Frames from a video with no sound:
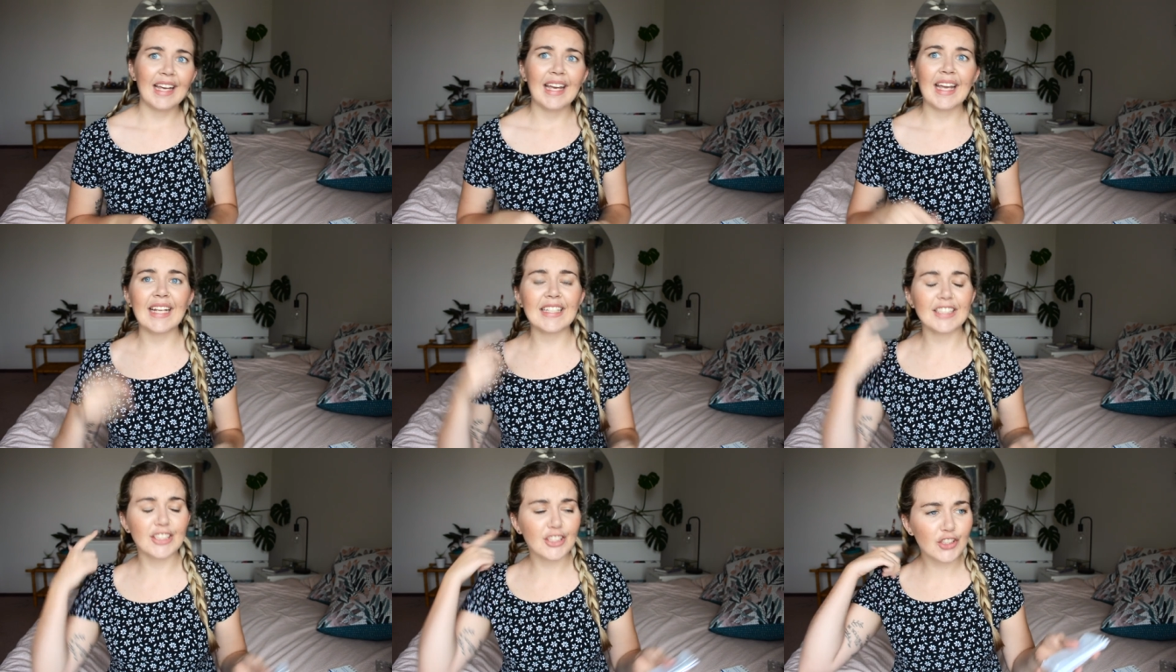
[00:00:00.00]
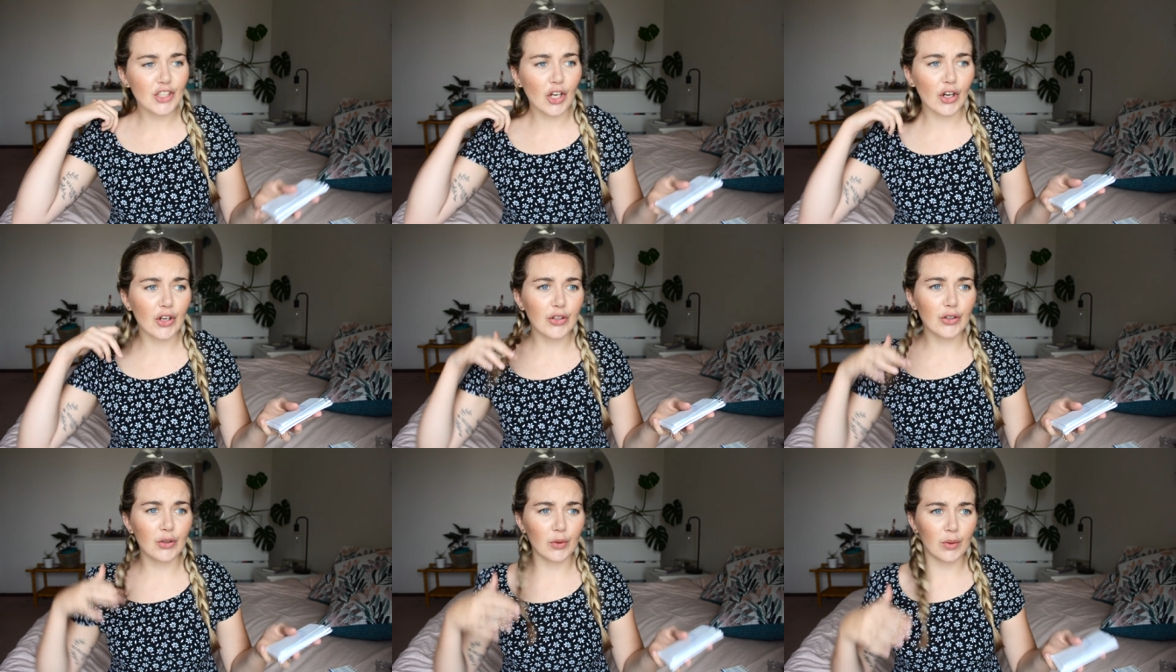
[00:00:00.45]
It's
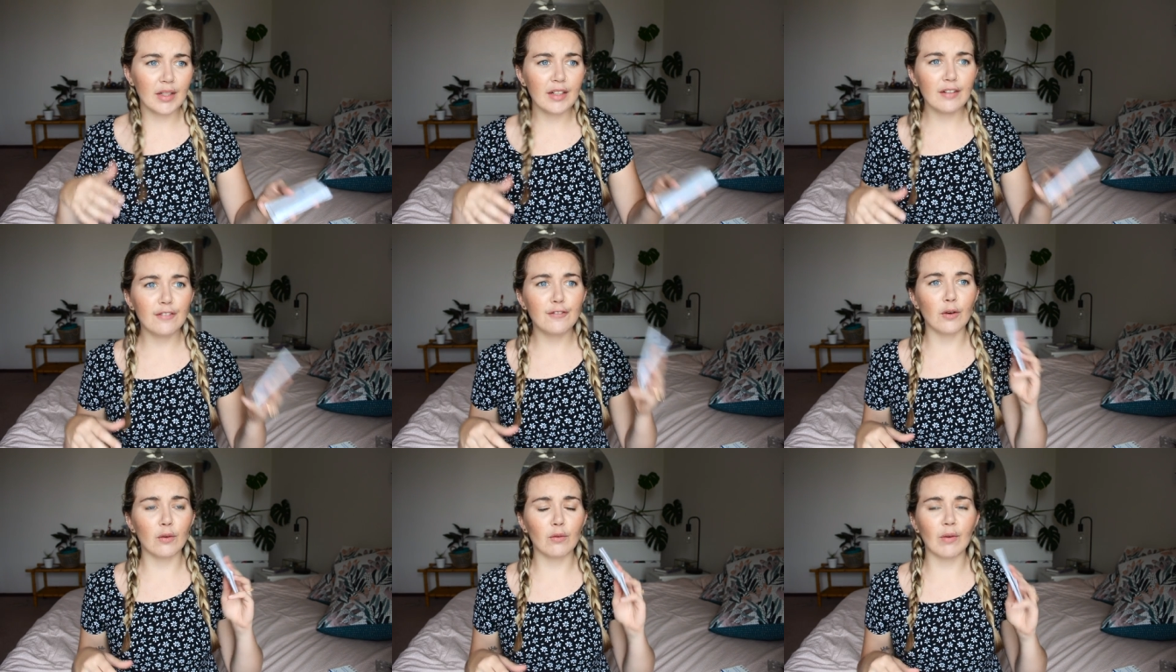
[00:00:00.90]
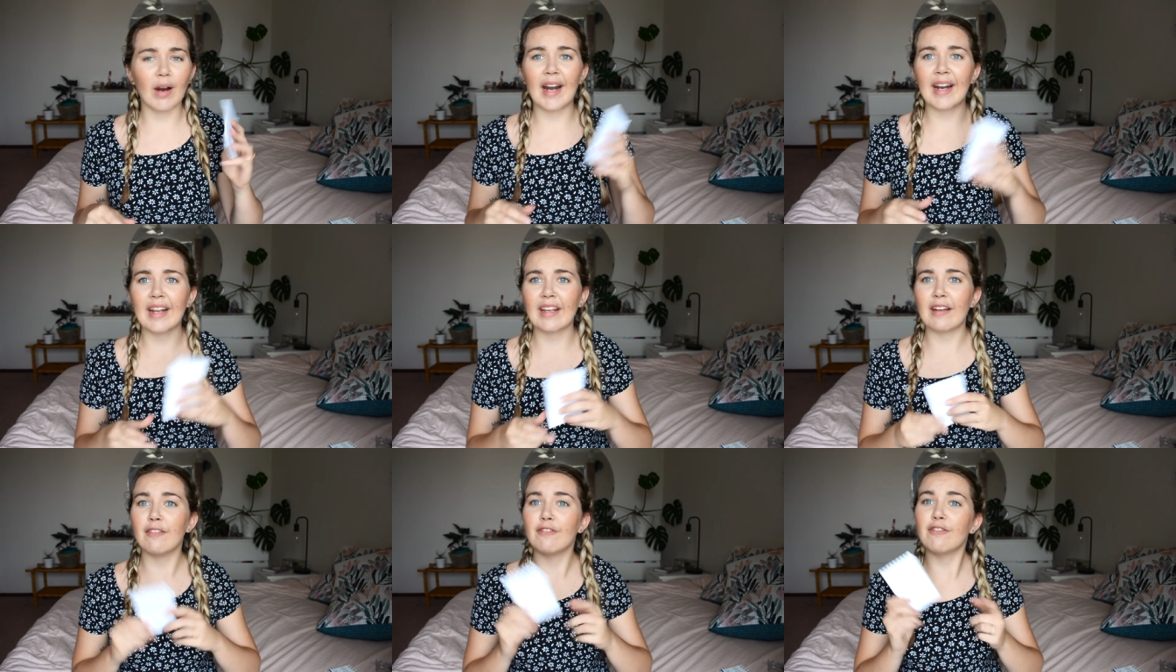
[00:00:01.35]
so good for
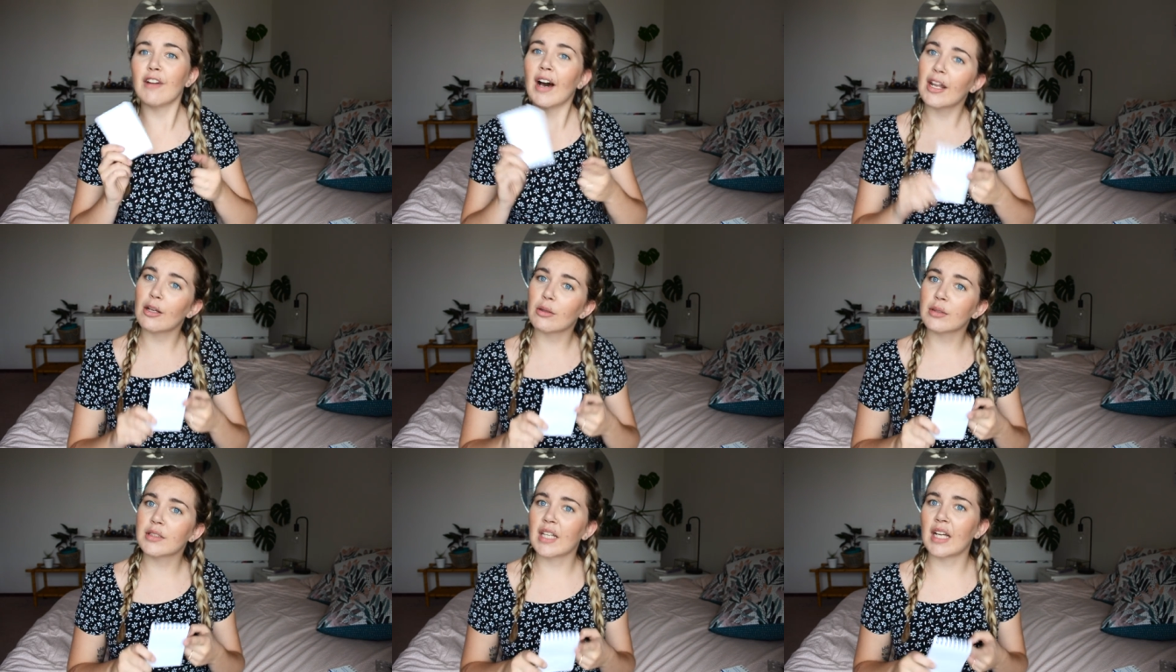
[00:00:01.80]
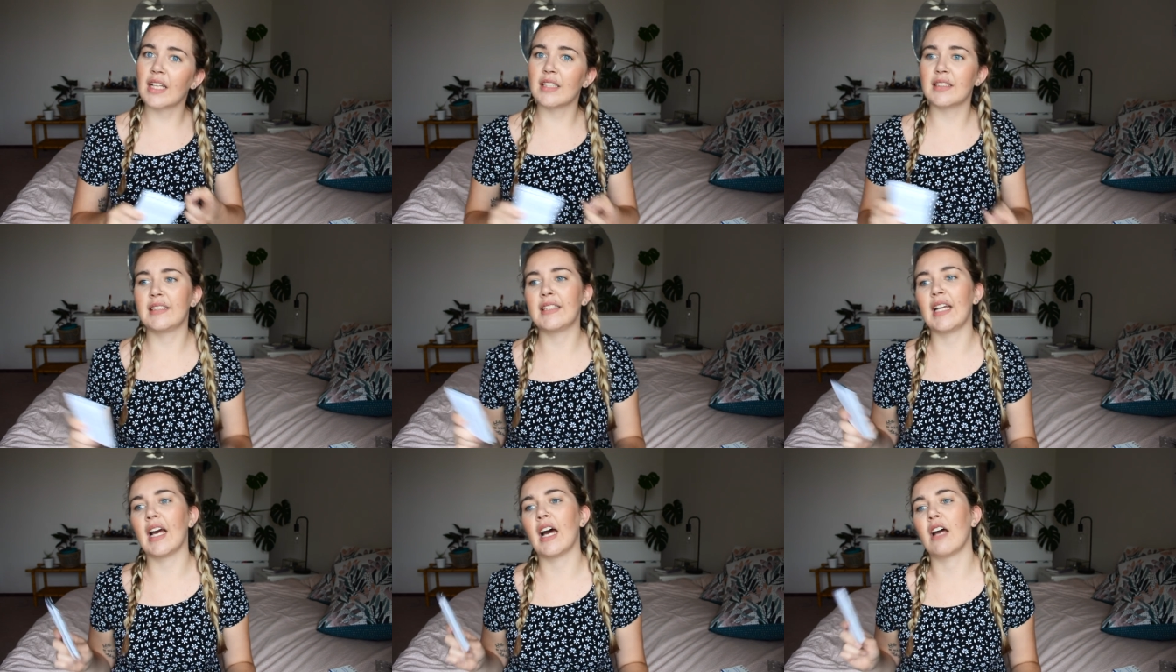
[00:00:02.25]
writing vital
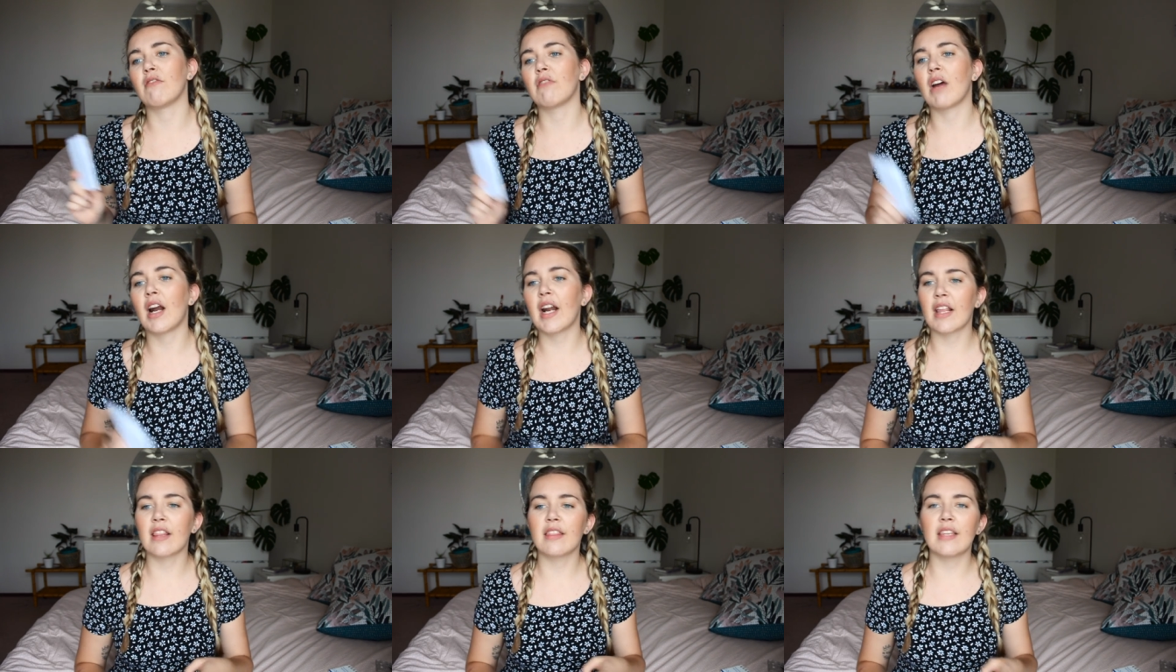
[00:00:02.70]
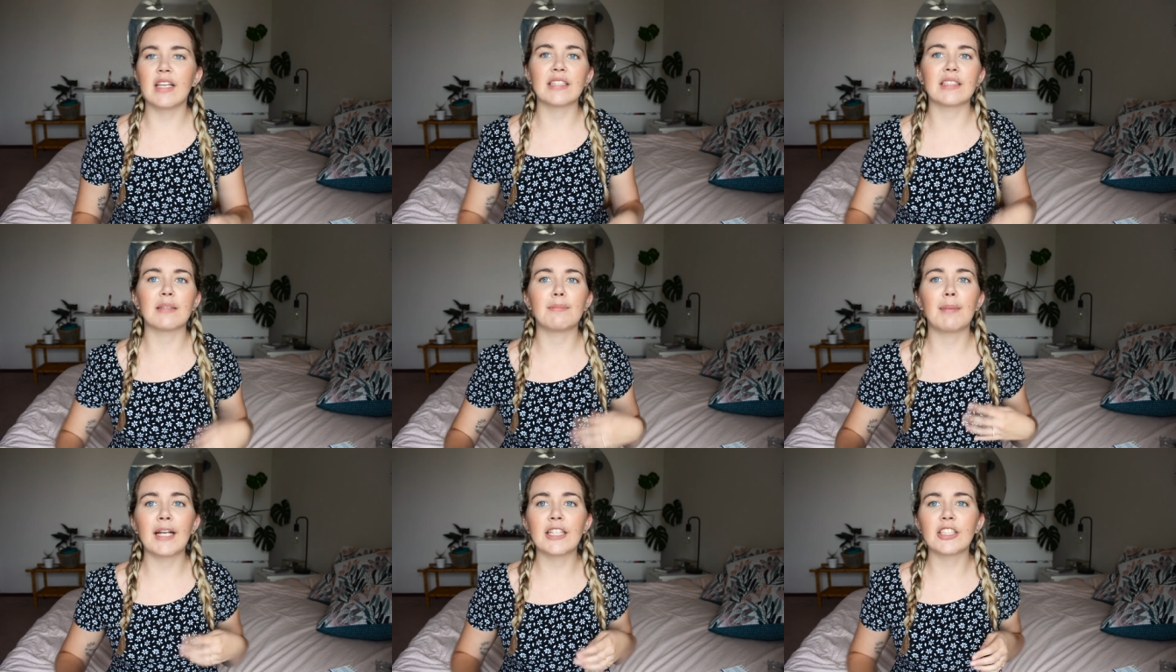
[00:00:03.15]
signs down, writing things
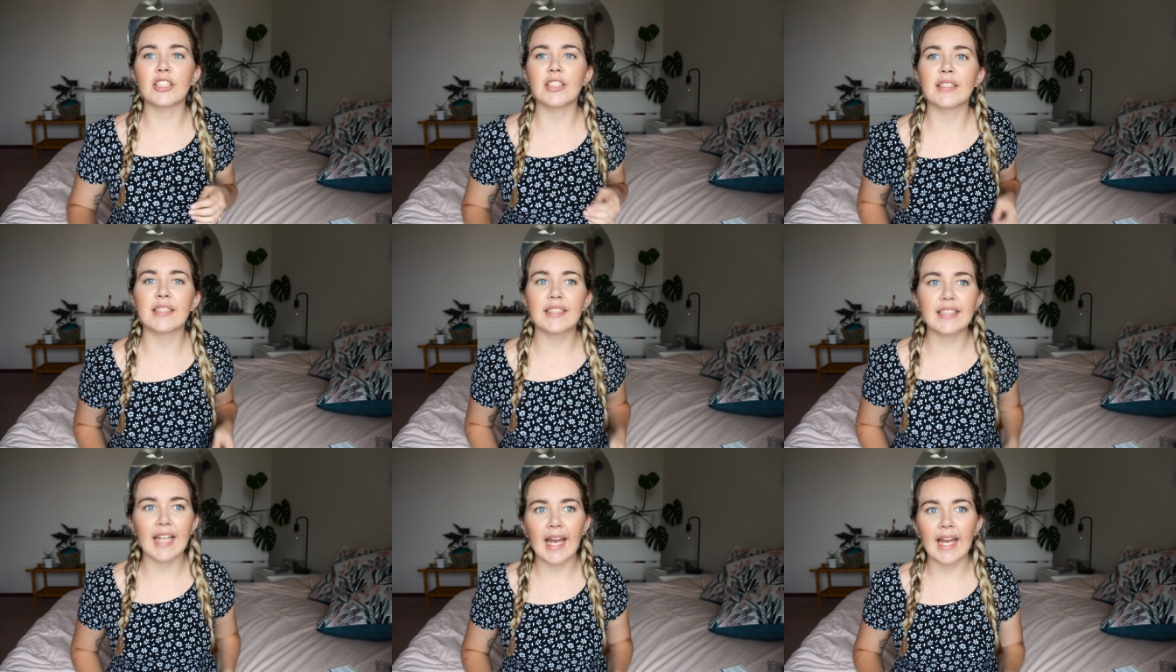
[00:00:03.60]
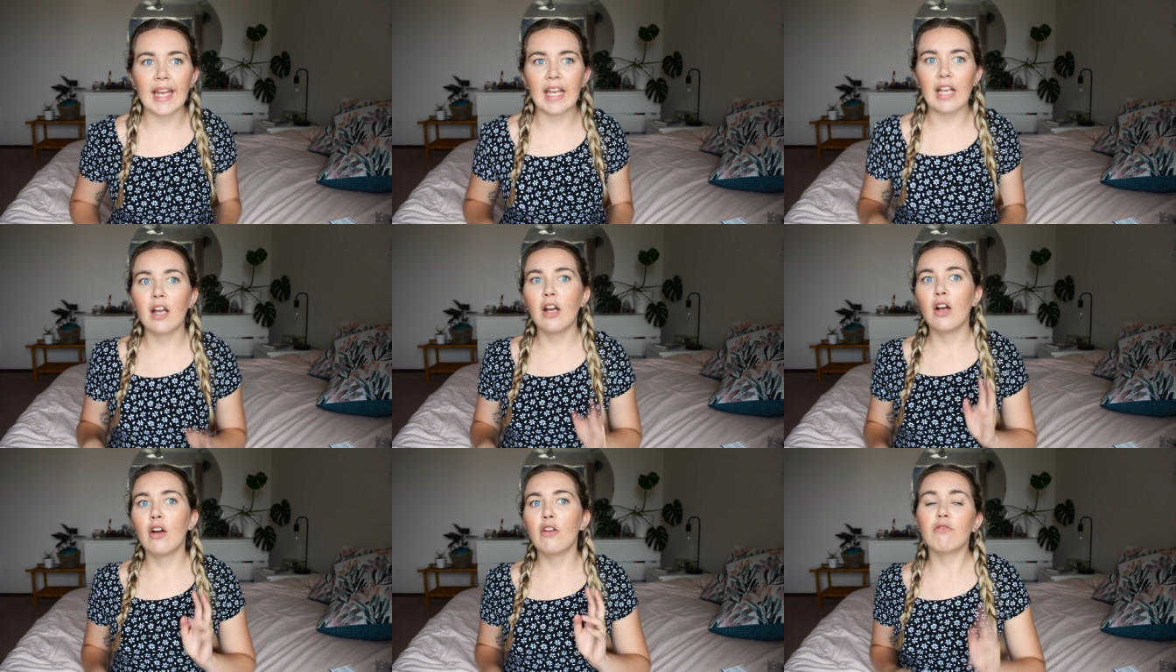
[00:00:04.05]
the patients say,